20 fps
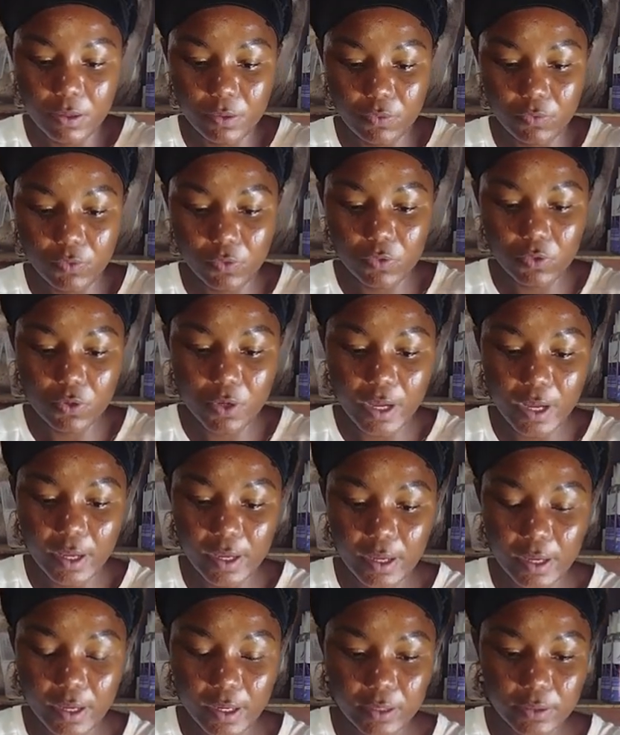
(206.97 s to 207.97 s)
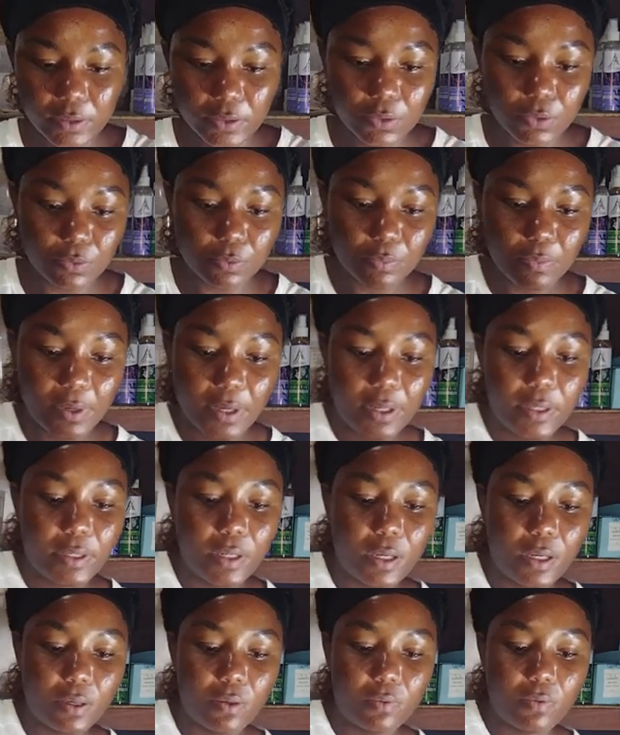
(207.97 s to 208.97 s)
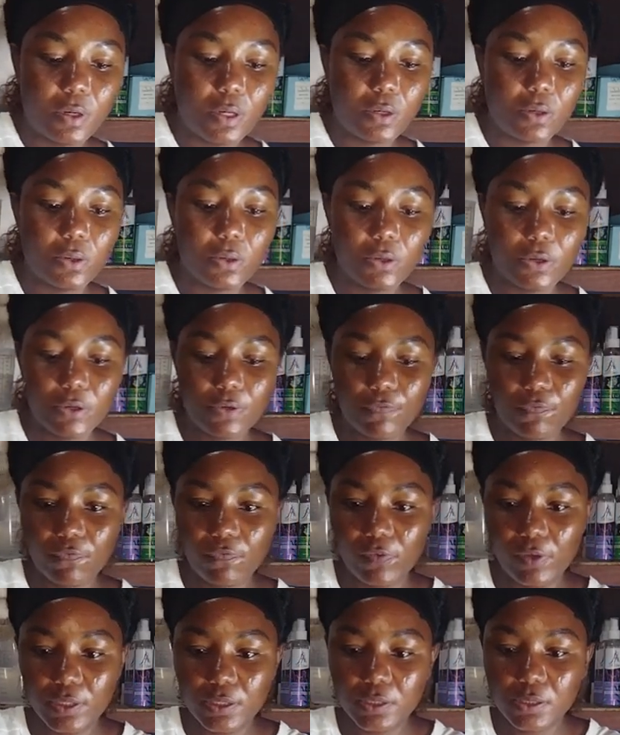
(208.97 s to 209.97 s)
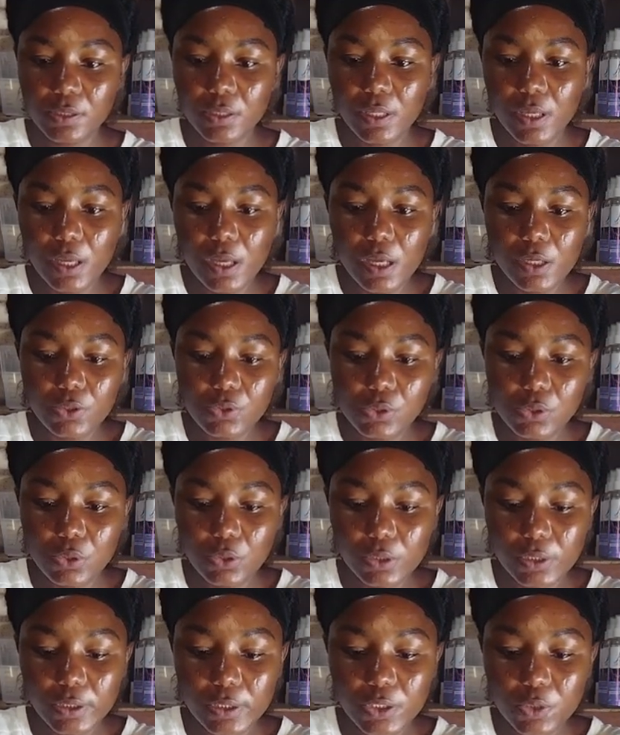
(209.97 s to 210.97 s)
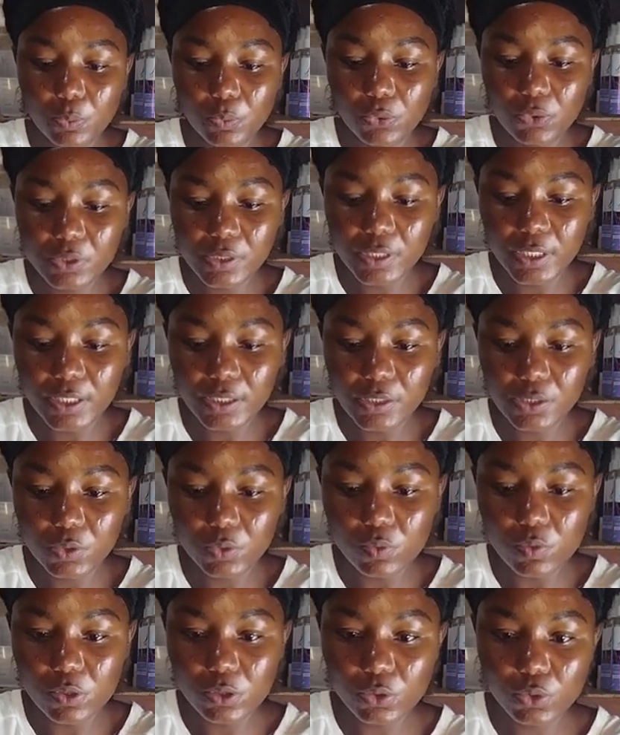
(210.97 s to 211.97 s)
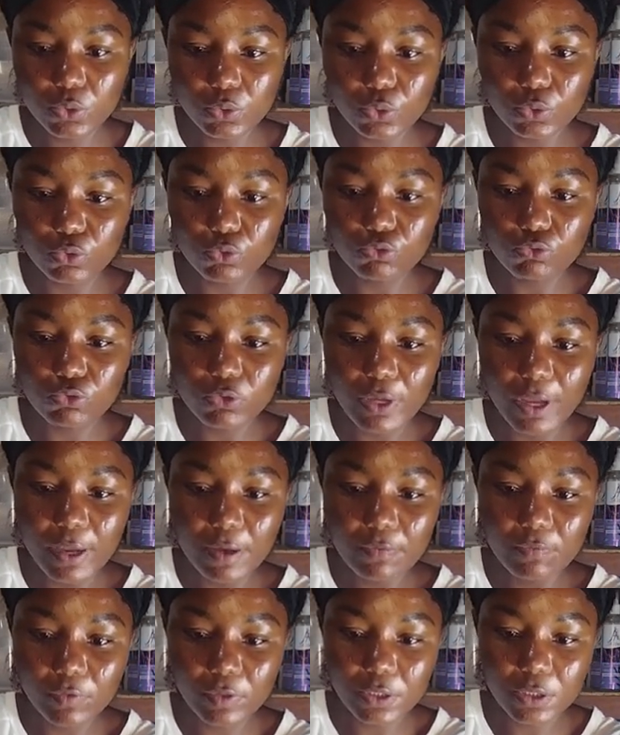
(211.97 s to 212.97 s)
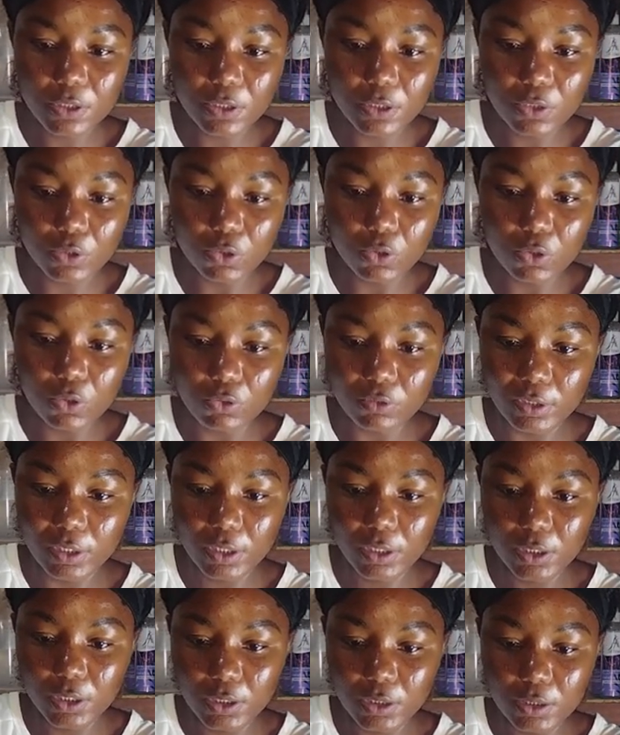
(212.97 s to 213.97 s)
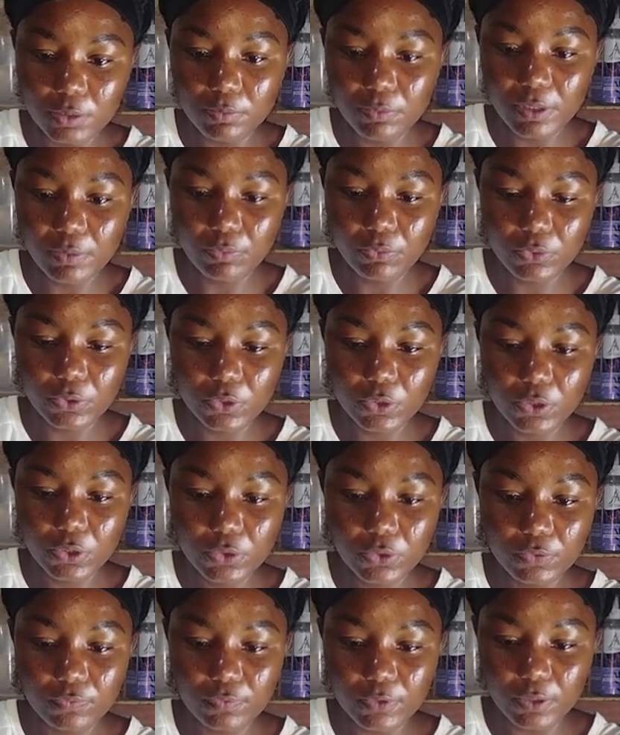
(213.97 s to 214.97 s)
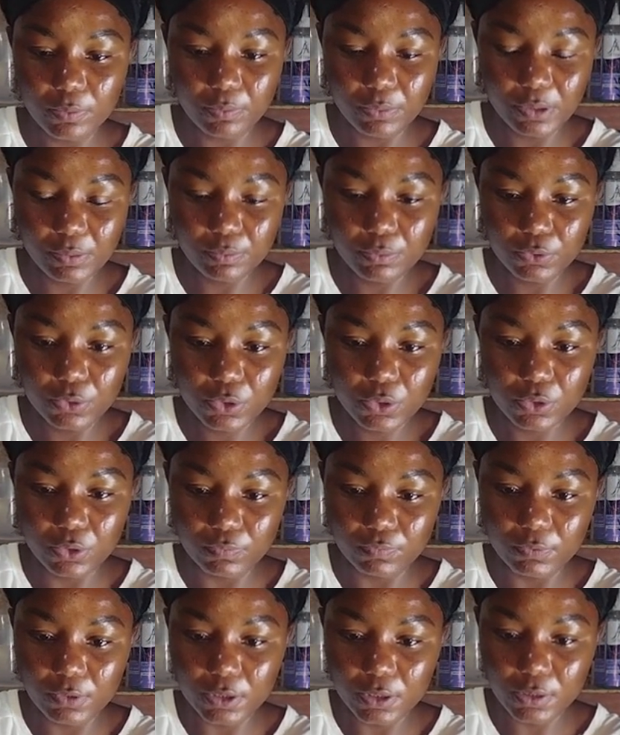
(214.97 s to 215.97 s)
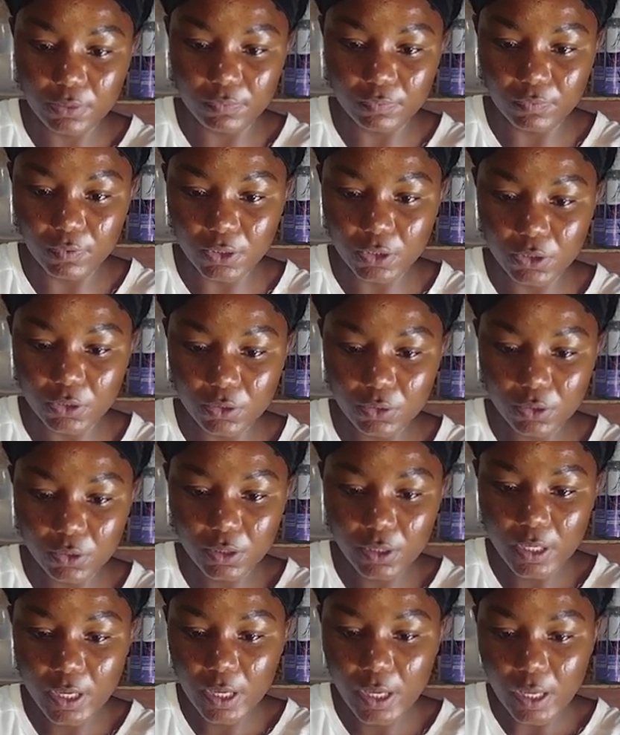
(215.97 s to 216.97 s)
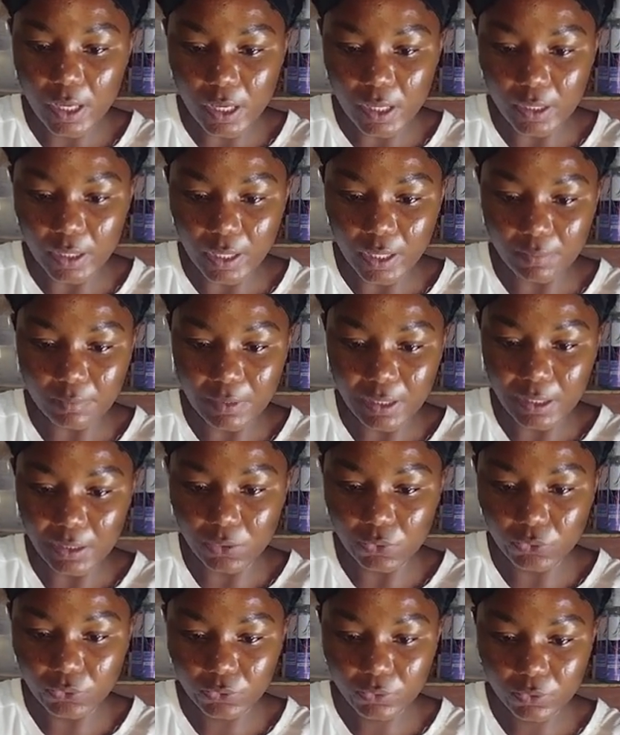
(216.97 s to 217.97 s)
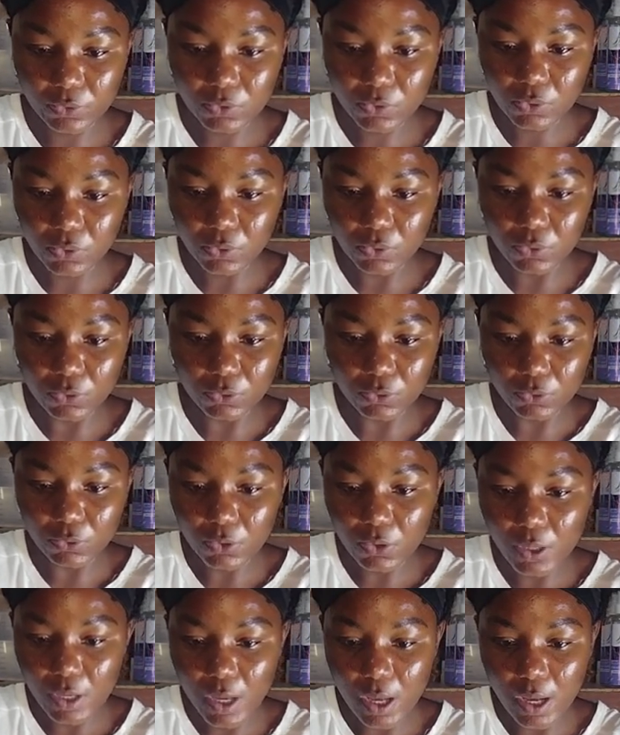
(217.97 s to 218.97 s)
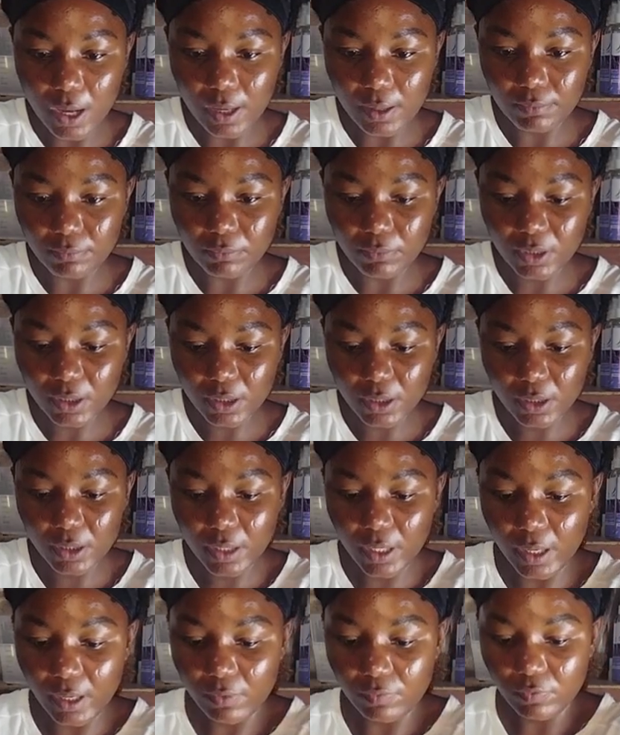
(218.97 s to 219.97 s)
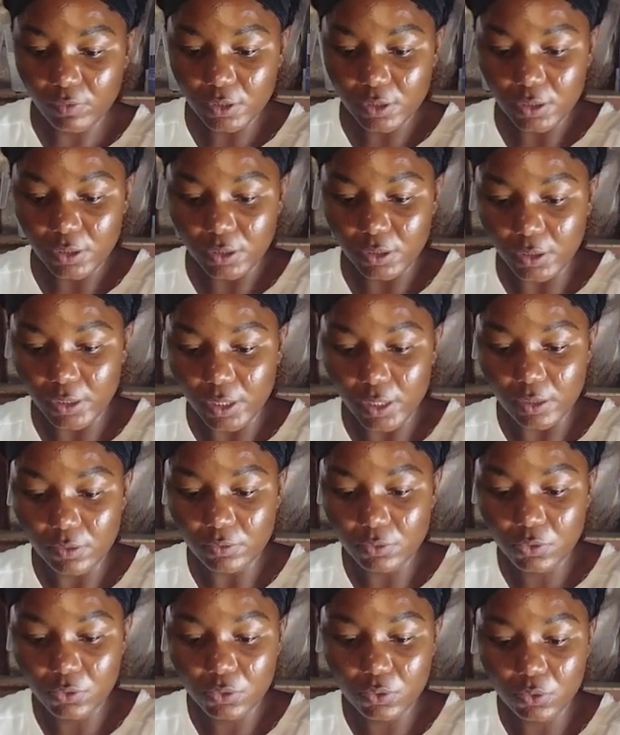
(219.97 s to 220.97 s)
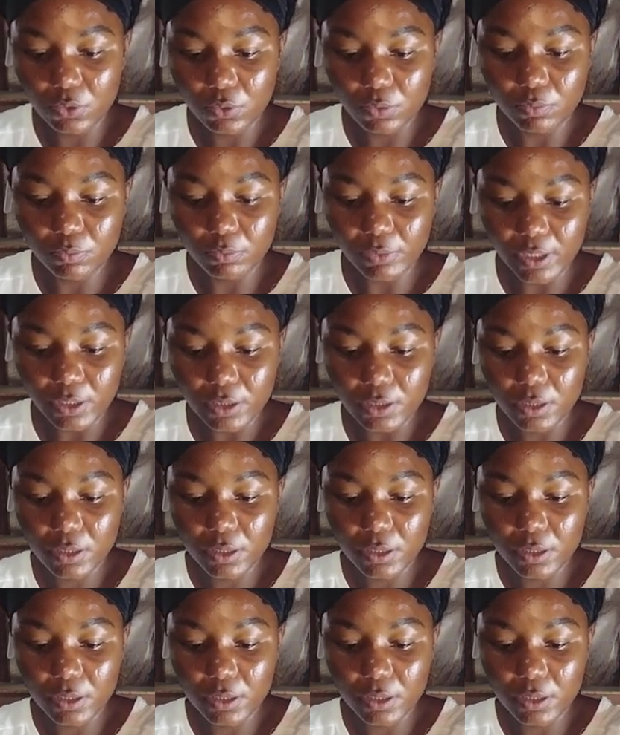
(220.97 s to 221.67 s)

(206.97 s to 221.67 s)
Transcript: We go ahead, combine our oil phase. So this process, we want to do everything on heat, but because of the purpose of this video and I'm alone, so I'm making everything down. So but